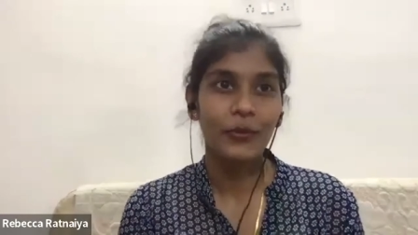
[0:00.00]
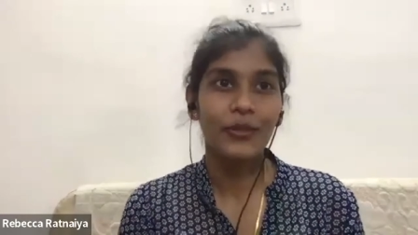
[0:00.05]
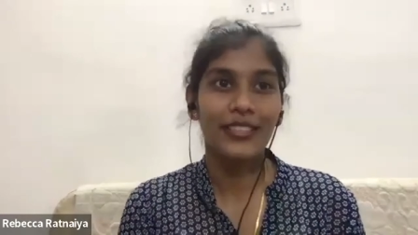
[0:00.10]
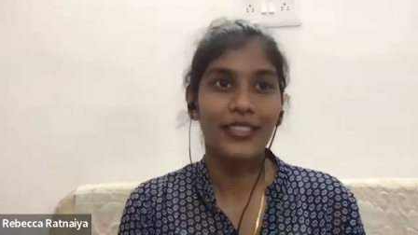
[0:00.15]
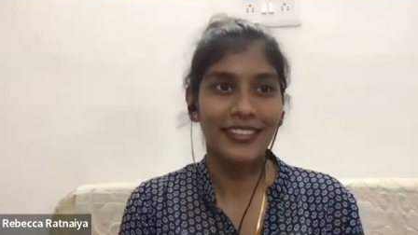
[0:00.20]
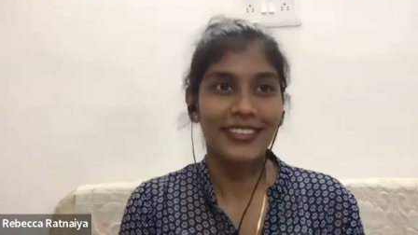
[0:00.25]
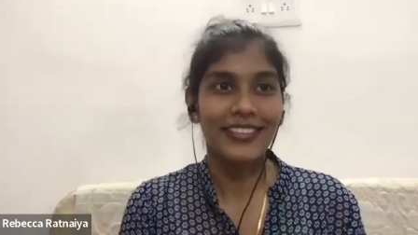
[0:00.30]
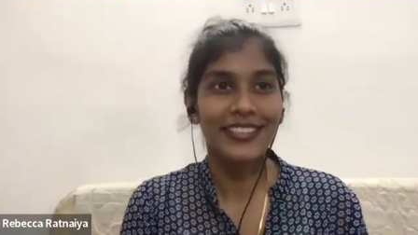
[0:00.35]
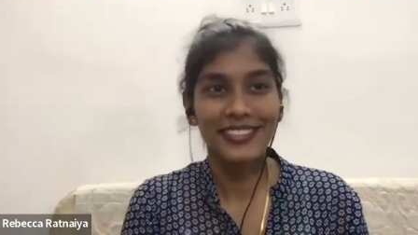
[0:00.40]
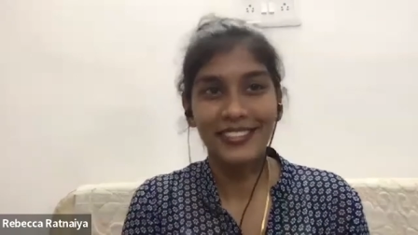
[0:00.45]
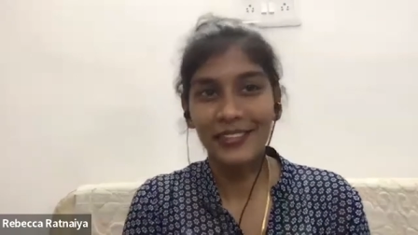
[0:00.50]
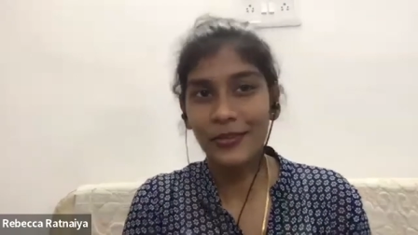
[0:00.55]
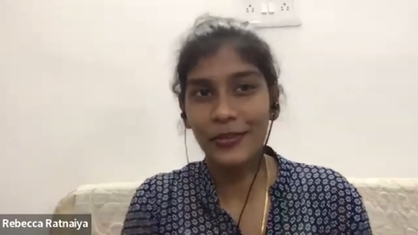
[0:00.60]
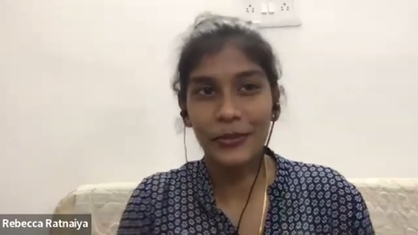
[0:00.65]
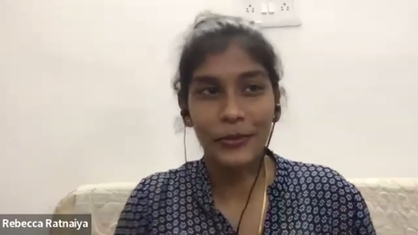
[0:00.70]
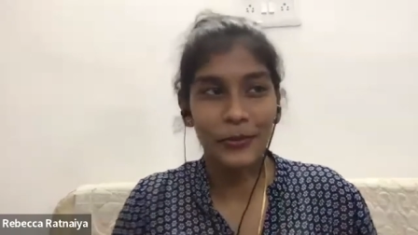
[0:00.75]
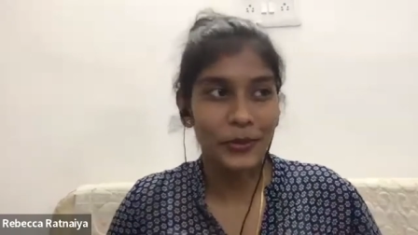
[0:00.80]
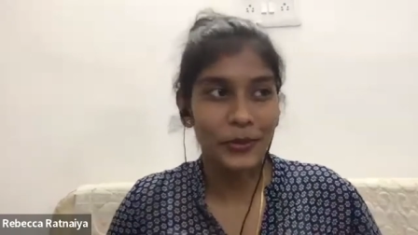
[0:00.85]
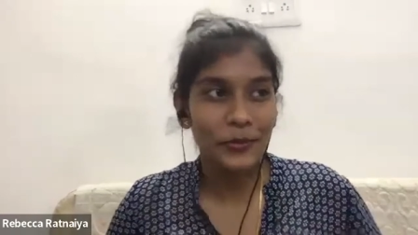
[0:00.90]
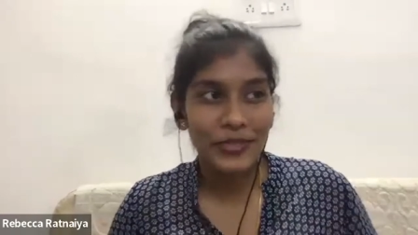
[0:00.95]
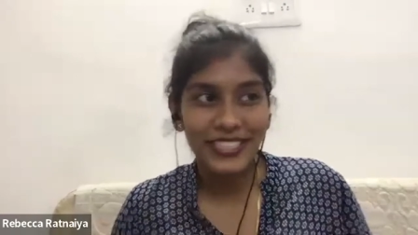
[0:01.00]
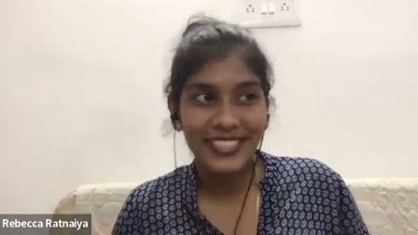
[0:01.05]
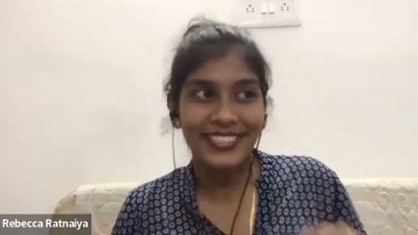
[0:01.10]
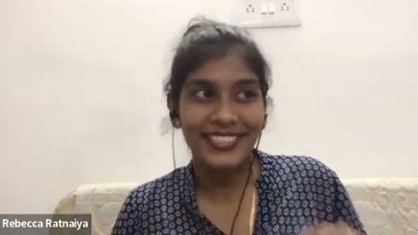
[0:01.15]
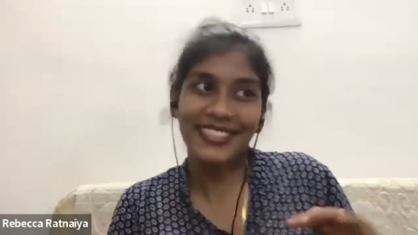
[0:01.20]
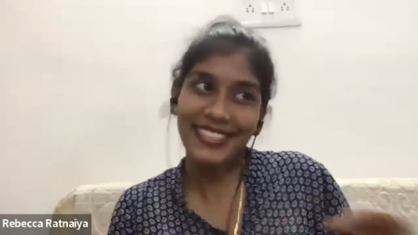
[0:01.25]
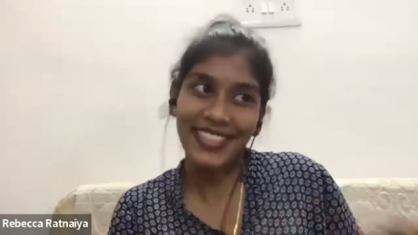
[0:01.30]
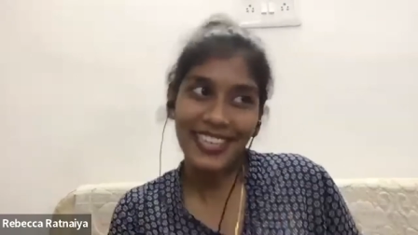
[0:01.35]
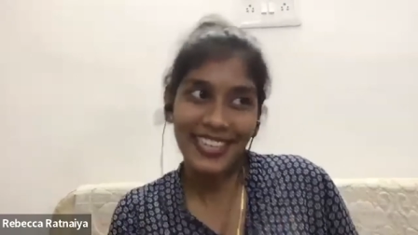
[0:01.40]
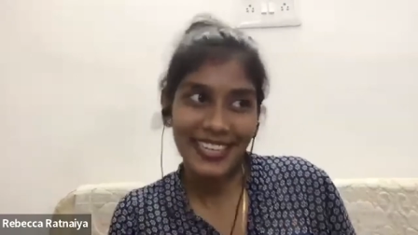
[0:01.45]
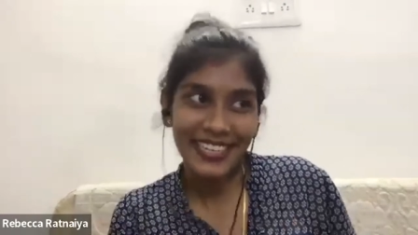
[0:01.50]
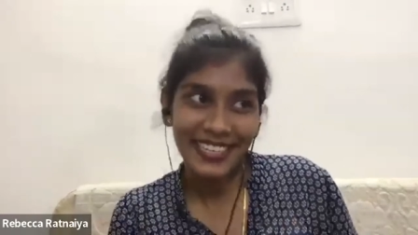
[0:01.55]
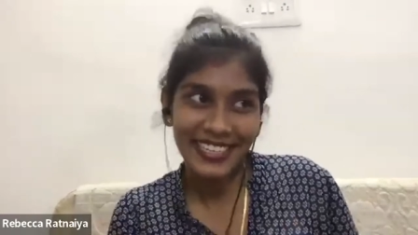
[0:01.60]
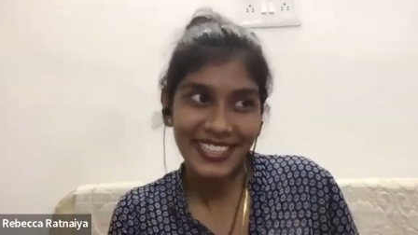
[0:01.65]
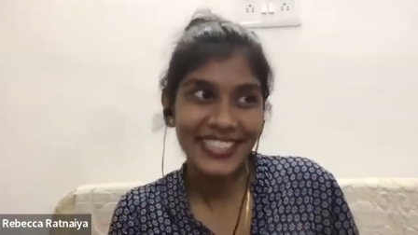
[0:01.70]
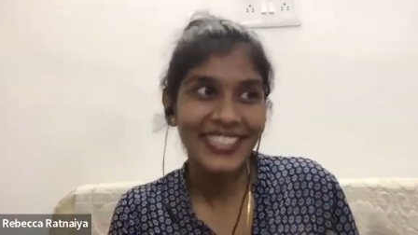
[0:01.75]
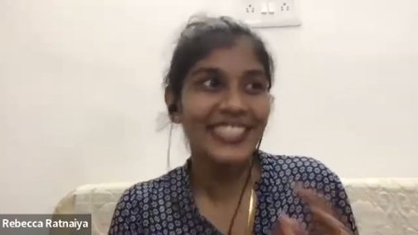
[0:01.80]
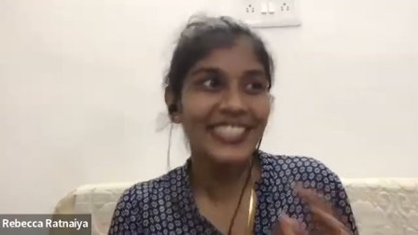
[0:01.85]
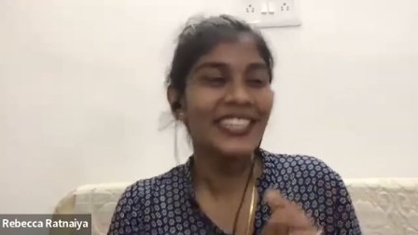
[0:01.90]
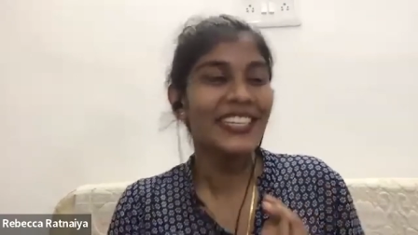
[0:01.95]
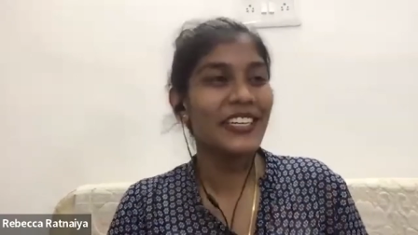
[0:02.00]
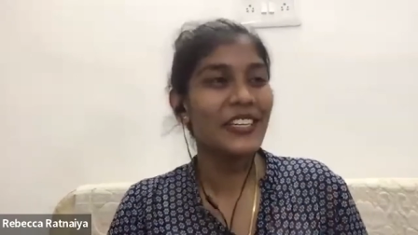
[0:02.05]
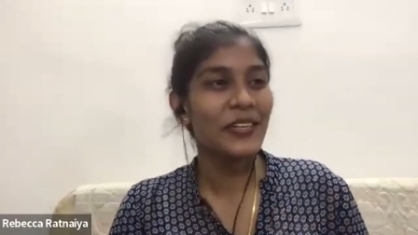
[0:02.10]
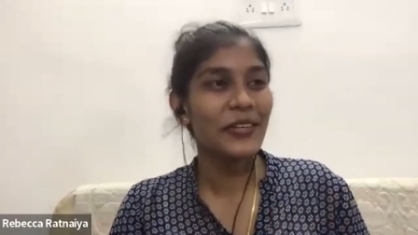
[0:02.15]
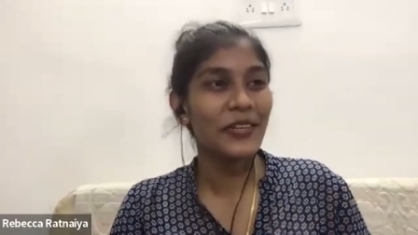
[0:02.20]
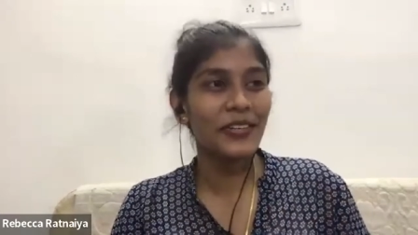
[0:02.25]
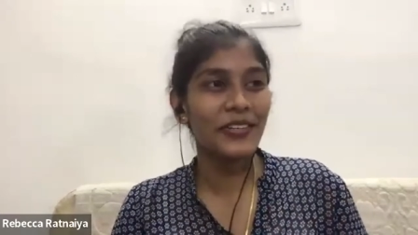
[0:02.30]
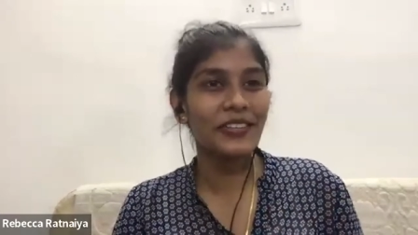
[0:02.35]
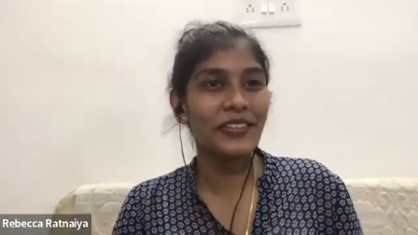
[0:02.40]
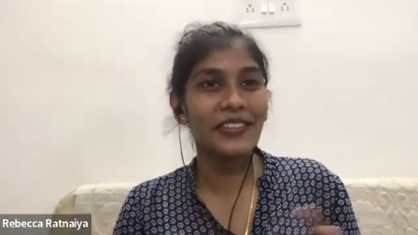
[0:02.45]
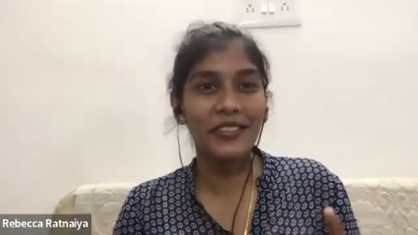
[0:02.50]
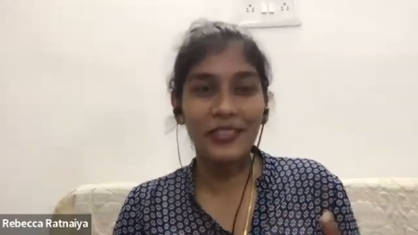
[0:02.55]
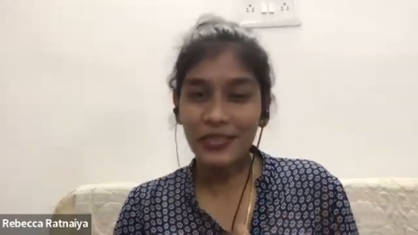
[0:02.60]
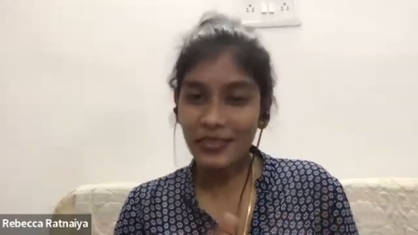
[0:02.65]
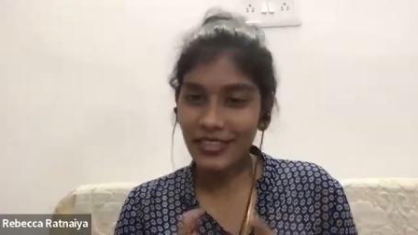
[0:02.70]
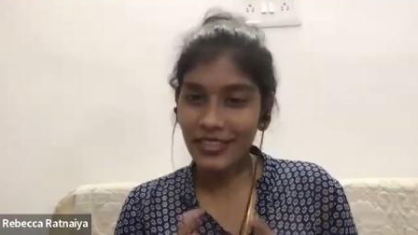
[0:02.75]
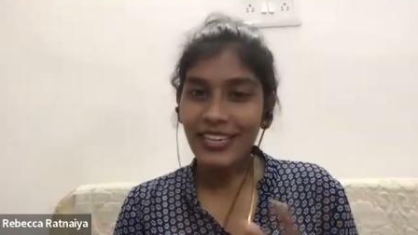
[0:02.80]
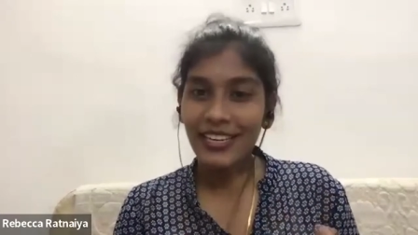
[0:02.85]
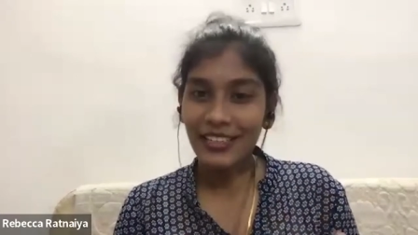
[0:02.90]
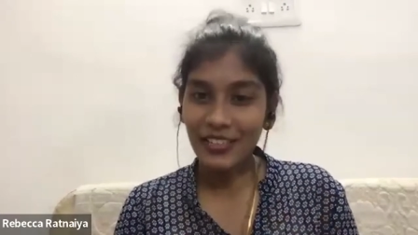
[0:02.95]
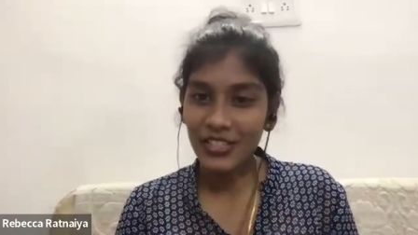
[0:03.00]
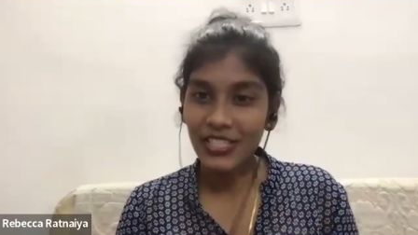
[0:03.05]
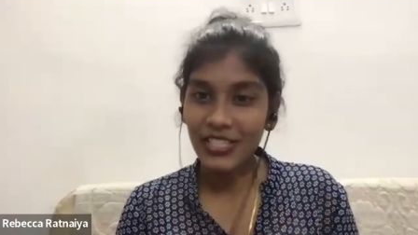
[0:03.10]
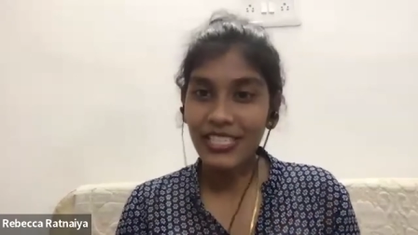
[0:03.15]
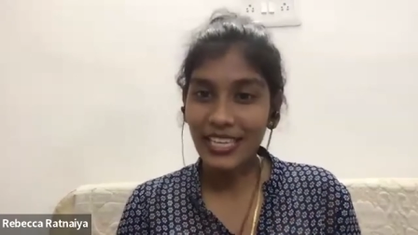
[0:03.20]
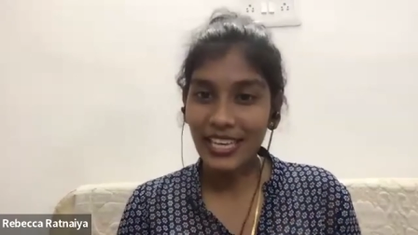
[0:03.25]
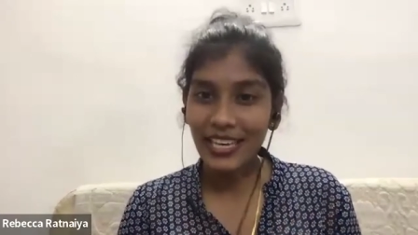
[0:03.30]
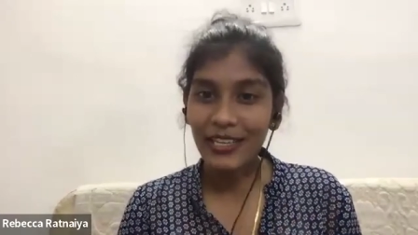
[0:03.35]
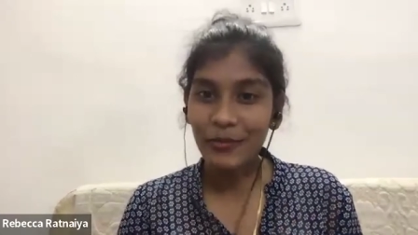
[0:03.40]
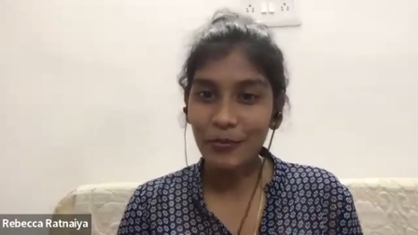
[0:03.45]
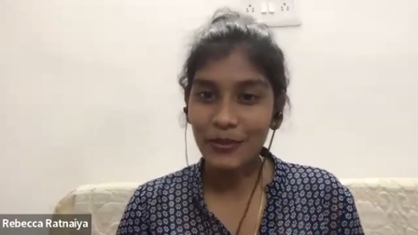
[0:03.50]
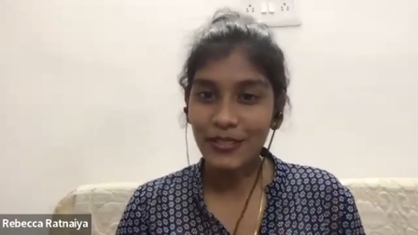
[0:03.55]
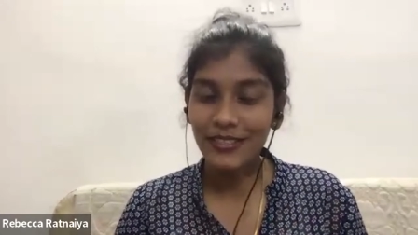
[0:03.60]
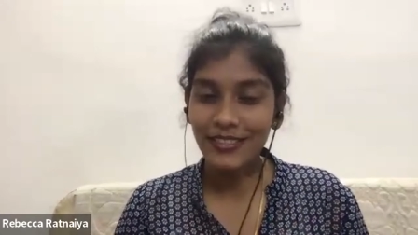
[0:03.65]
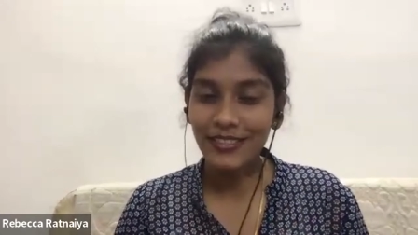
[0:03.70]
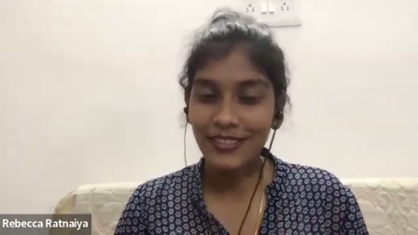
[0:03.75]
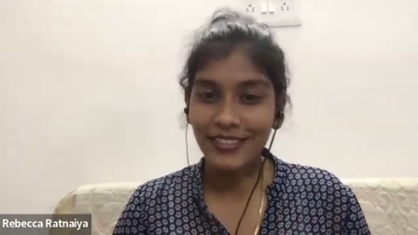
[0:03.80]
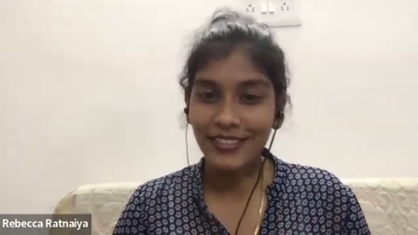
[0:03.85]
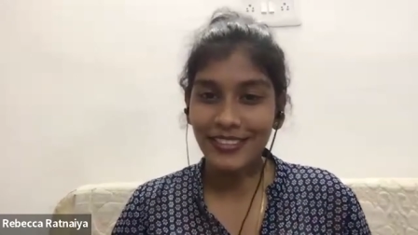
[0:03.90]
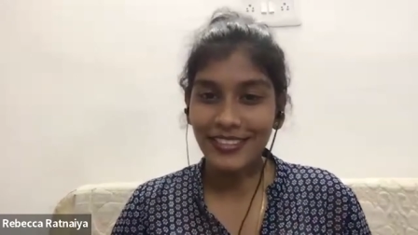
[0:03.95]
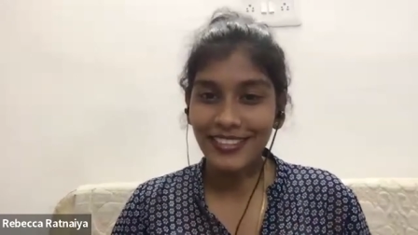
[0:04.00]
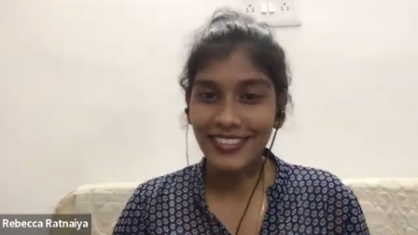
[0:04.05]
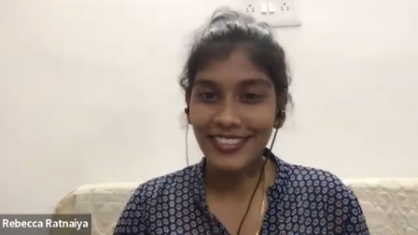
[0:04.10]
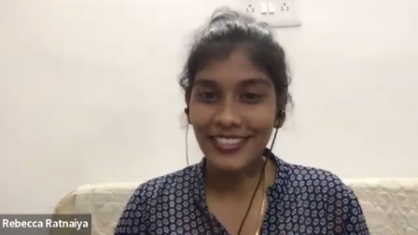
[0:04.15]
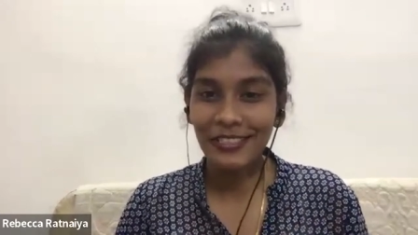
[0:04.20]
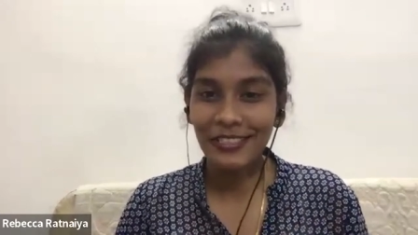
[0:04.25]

with us although we were in the side uh, that actually helped uh,